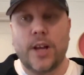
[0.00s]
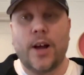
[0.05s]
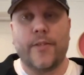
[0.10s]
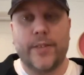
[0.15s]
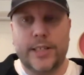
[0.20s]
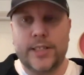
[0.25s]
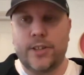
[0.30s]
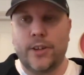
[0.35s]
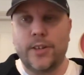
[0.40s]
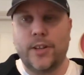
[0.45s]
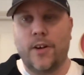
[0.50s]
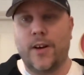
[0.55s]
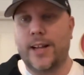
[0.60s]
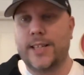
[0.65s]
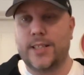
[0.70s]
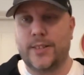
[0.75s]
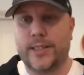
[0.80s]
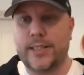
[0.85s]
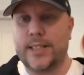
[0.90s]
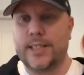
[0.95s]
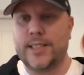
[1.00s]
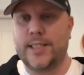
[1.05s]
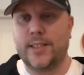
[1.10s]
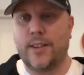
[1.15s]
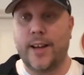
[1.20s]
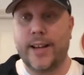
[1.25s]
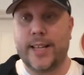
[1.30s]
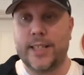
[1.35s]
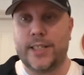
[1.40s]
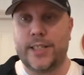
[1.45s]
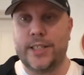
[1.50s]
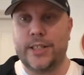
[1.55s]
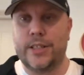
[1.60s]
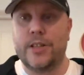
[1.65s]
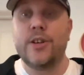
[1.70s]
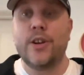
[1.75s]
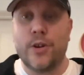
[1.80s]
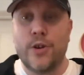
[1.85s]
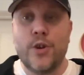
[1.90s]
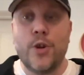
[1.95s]
stuff, and it's online, so this isn't like it's
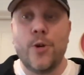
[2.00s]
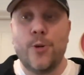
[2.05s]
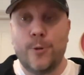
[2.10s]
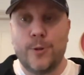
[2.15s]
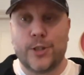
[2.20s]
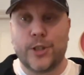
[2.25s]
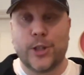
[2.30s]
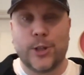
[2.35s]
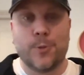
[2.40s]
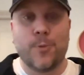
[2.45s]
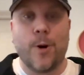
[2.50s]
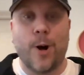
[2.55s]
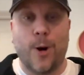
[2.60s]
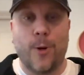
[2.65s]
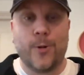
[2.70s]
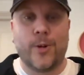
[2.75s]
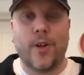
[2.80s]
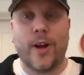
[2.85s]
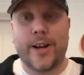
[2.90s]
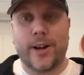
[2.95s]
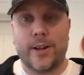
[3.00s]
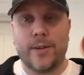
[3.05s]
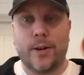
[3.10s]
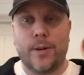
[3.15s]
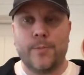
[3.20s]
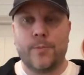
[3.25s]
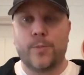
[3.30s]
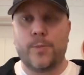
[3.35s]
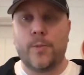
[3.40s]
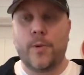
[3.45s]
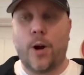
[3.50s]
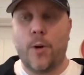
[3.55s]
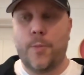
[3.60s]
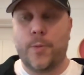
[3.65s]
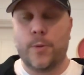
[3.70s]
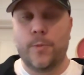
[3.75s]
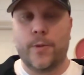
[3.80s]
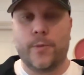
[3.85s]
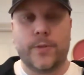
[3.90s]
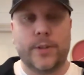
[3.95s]
news to the world. Like, I'm
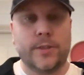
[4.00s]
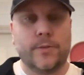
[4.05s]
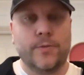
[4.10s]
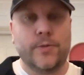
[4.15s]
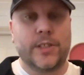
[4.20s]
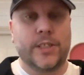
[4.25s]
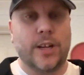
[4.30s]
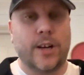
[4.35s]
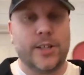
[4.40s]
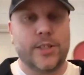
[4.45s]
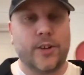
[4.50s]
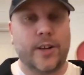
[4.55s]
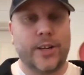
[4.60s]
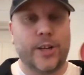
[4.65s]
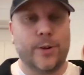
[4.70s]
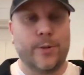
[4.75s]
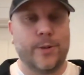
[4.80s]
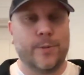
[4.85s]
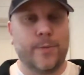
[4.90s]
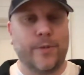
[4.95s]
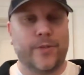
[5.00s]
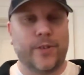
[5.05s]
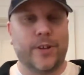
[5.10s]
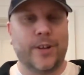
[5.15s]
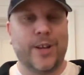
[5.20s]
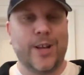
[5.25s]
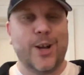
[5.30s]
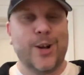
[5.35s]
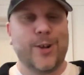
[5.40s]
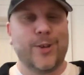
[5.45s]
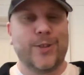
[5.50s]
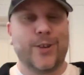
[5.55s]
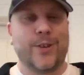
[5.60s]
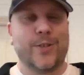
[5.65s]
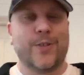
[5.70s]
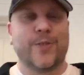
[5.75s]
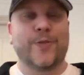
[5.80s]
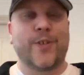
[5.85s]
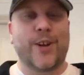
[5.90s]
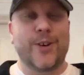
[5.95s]
open with the research I do and with the, the,
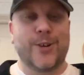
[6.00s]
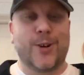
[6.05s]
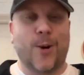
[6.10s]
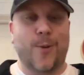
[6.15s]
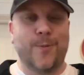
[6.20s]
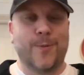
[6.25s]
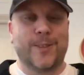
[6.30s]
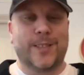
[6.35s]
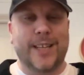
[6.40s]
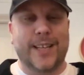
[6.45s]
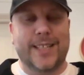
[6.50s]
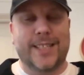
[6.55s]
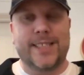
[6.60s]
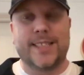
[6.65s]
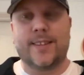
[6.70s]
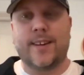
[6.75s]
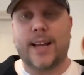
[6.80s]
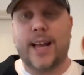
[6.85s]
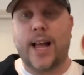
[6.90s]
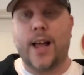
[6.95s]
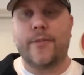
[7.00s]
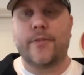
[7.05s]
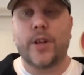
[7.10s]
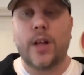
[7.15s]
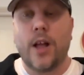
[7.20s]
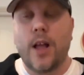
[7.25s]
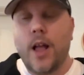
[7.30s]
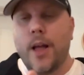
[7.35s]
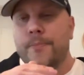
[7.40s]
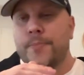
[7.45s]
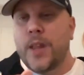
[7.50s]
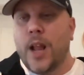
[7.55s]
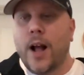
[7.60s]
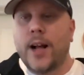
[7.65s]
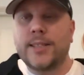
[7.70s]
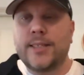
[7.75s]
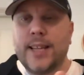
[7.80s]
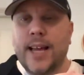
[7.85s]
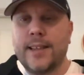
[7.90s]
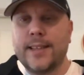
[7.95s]
the fun conversations I have.
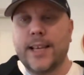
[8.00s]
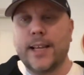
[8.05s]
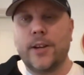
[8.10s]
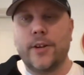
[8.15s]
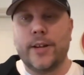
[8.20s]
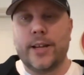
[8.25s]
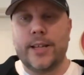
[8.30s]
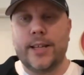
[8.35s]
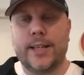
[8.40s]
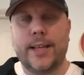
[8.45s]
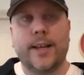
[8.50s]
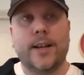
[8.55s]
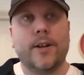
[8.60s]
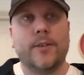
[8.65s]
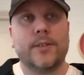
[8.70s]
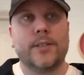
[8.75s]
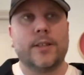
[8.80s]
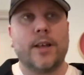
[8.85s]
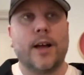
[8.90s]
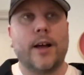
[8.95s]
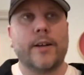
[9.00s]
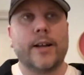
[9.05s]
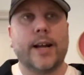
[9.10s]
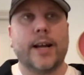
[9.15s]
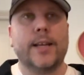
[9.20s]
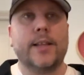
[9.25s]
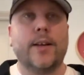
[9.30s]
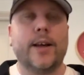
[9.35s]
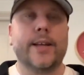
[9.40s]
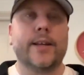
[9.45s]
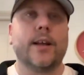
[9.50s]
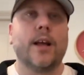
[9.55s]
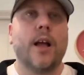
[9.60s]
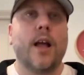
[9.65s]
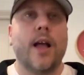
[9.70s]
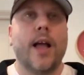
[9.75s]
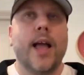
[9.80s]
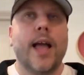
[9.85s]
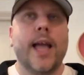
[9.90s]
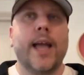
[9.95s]
I sat there looking at it, and I was like, okay, like,
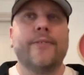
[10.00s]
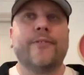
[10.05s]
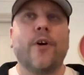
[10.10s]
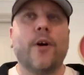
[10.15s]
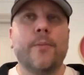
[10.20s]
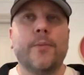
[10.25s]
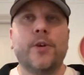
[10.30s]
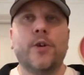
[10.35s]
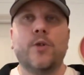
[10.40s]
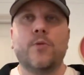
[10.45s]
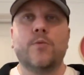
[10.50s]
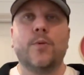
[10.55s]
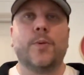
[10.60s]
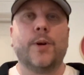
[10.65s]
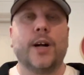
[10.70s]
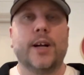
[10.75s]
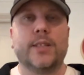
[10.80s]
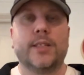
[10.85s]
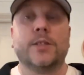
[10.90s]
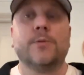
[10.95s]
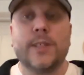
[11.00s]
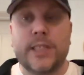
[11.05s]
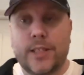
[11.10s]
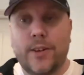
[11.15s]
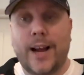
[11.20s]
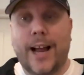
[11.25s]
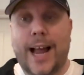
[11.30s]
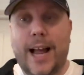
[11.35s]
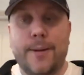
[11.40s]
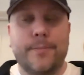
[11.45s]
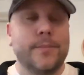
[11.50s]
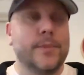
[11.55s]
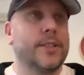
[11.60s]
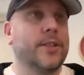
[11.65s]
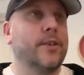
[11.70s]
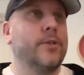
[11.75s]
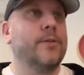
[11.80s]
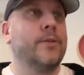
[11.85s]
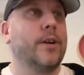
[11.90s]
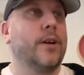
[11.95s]
if I'm a normal person, which I am,
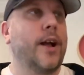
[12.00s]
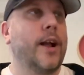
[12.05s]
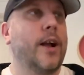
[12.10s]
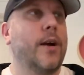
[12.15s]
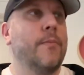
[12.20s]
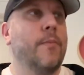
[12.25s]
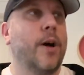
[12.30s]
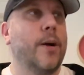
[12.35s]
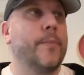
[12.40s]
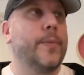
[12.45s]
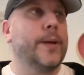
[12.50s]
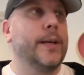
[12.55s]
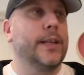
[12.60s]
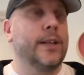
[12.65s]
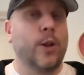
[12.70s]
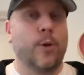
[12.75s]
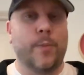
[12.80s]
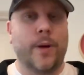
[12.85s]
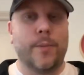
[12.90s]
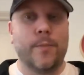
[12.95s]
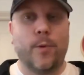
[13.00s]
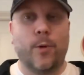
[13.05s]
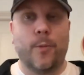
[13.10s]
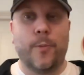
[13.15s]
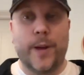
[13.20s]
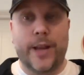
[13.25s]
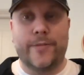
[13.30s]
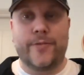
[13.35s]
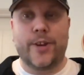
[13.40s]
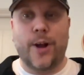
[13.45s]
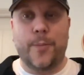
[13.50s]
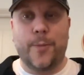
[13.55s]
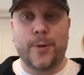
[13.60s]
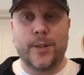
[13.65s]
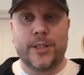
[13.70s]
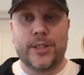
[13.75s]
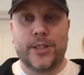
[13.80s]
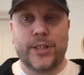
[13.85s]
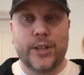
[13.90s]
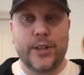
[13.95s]
so like, I might be a little bit more beefed up
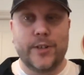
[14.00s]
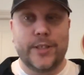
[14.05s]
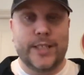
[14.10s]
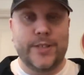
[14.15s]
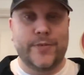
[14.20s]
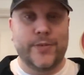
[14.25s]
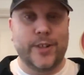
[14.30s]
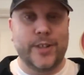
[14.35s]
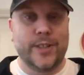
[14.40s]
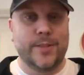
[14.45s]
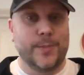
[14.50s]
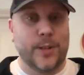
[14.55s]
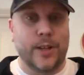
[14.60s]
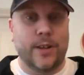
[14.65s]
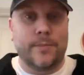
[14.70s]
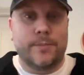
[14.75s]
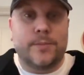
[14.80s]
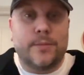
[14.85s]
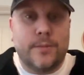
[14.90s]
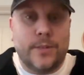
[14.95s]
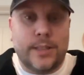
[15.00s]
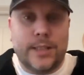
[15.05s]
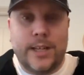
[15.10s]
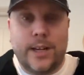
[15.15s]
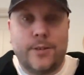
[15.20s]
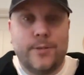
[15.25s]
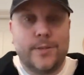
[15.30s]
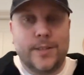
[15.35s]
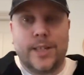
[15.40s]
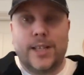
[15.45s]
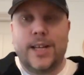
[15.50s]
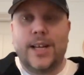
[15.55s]
on the security front, but, I'm, you know,